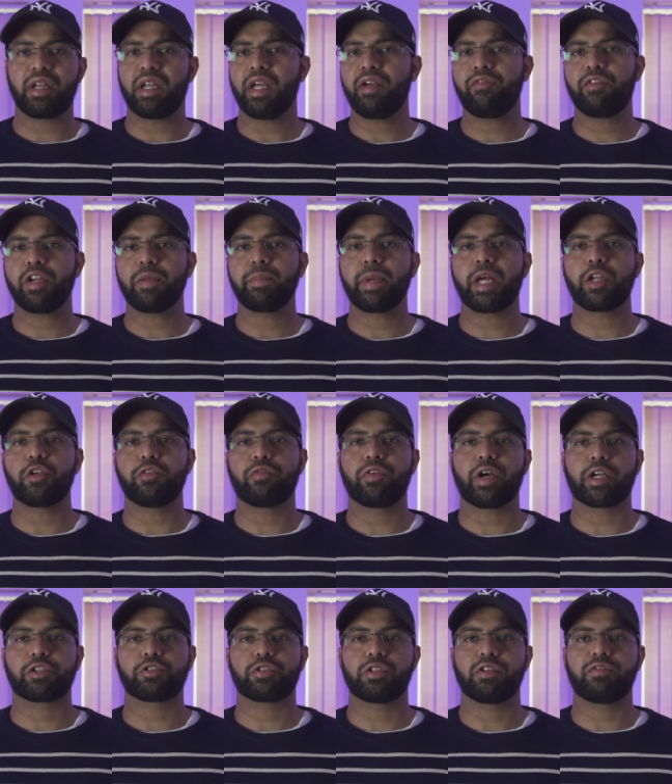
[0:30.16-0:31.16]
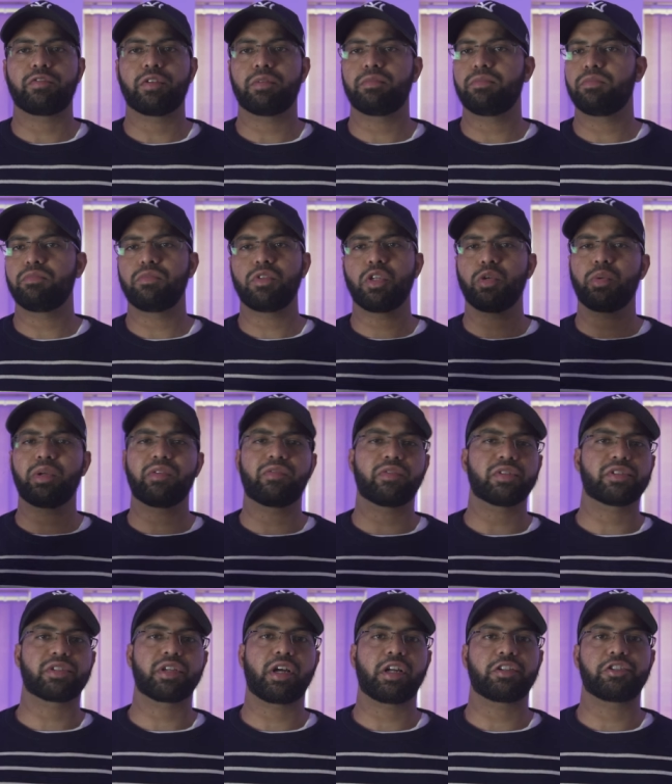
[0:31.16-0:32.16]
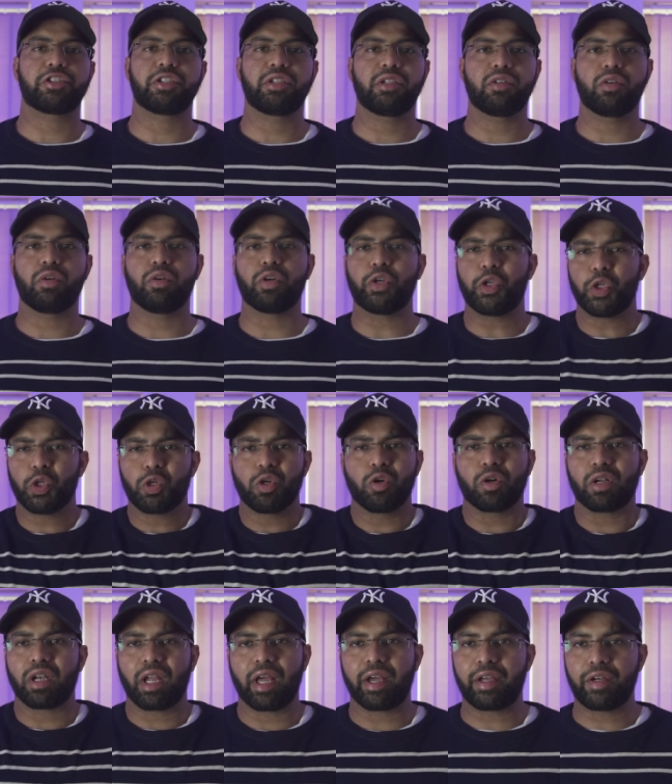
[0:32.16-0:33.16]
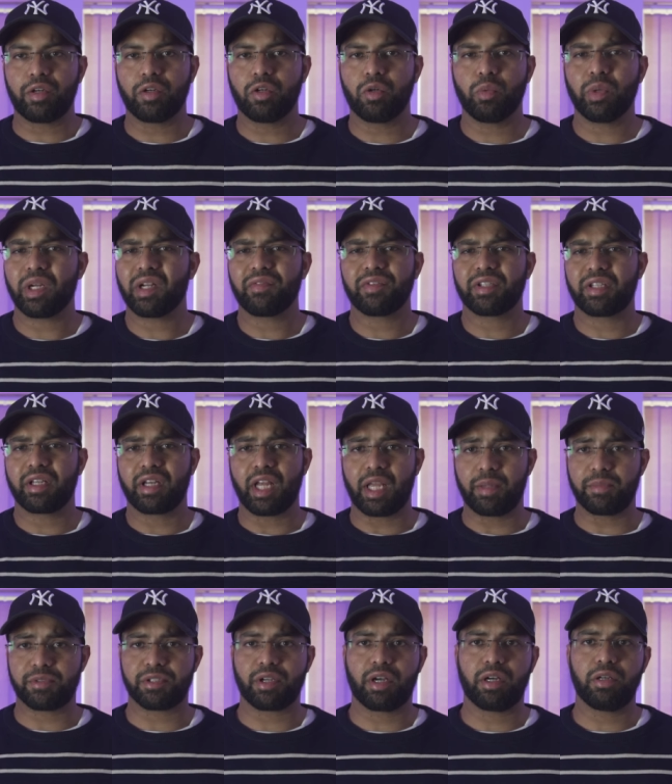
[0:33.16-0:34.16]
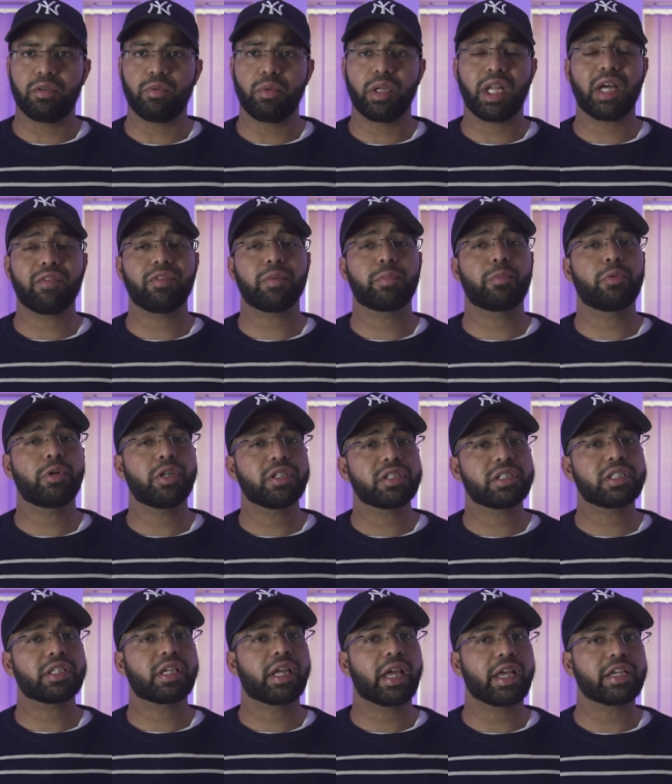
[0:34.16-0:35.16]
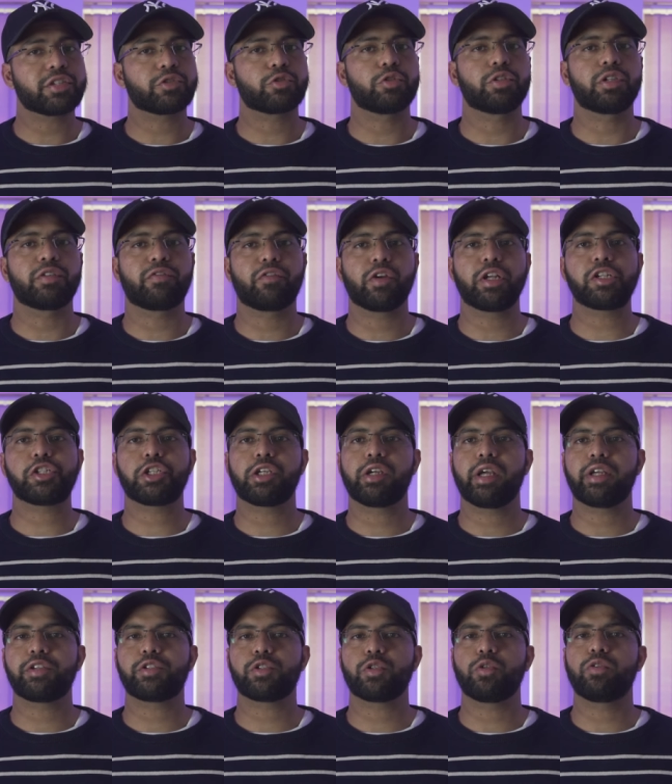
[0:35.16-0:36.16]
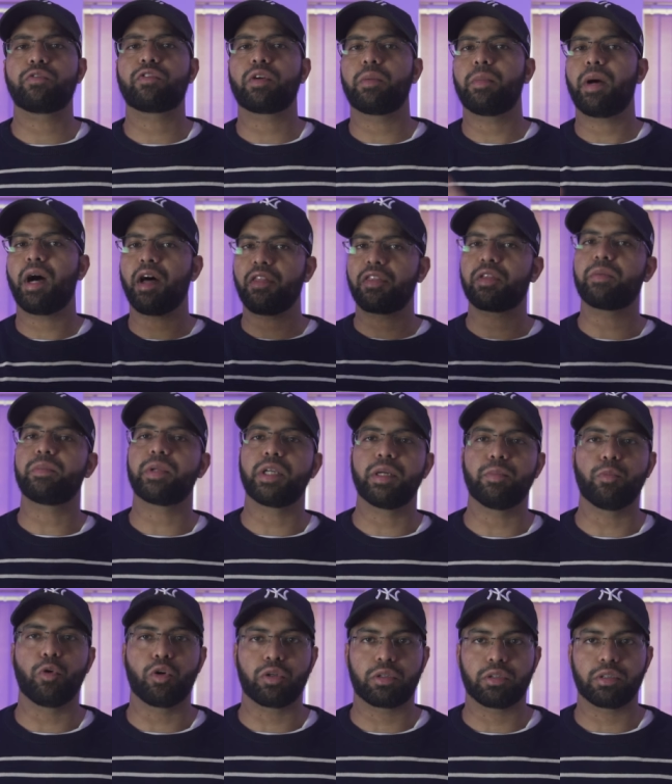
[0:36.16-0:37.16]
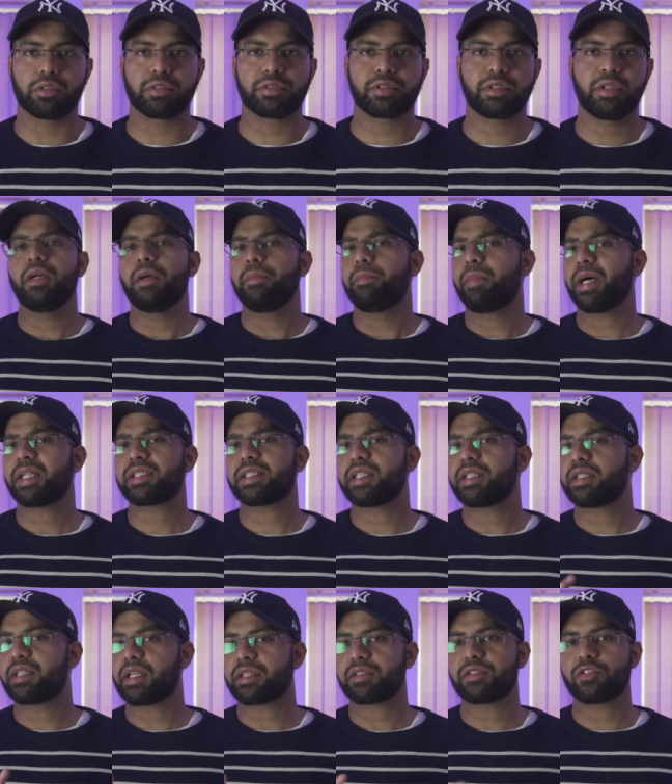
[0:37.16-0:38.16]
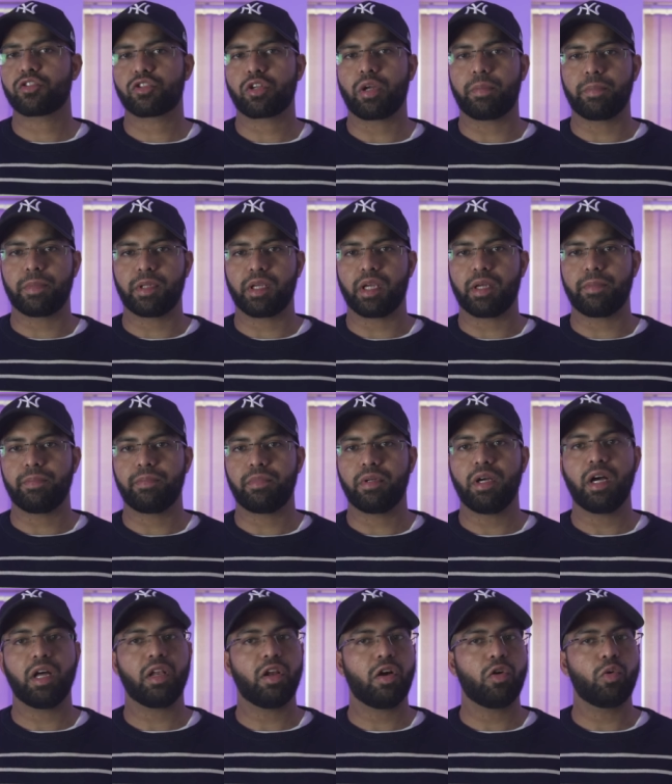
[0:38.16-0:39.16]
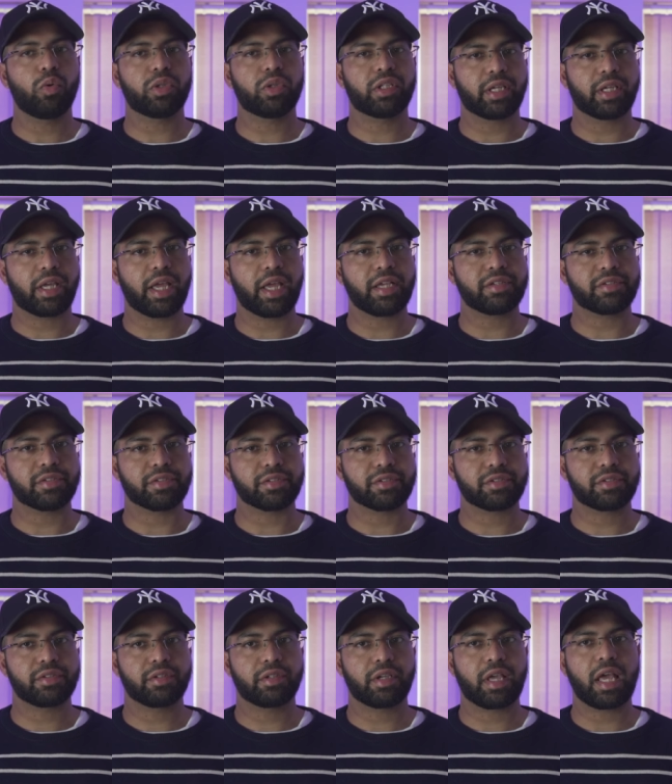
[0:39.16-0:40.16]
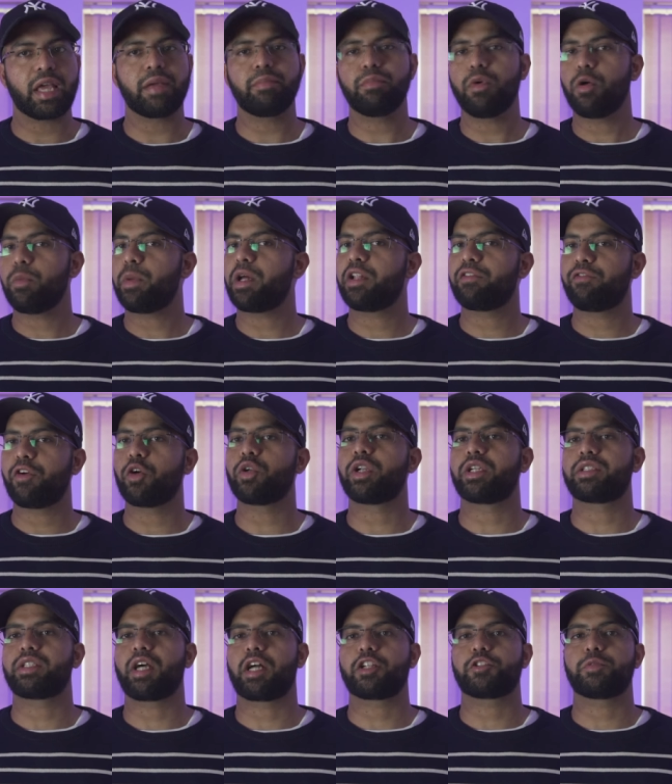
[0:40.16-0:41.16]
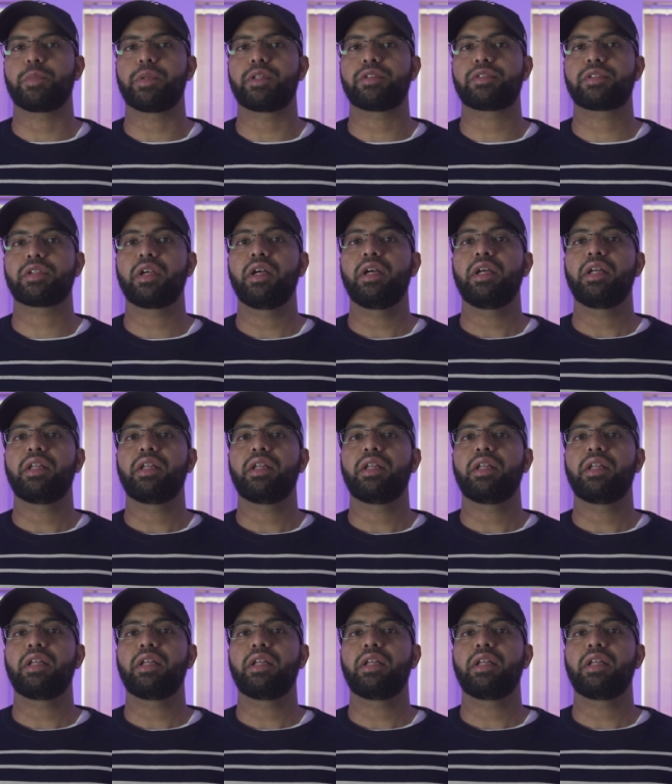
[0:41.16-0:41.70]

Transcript: and every manufacturer from Louis Versace or Hugo Klein or whatever their names are will have a pretty case to differentiate you from other mere mortals. But it doesn't stop there. Along with the cases came mobile phone attachments.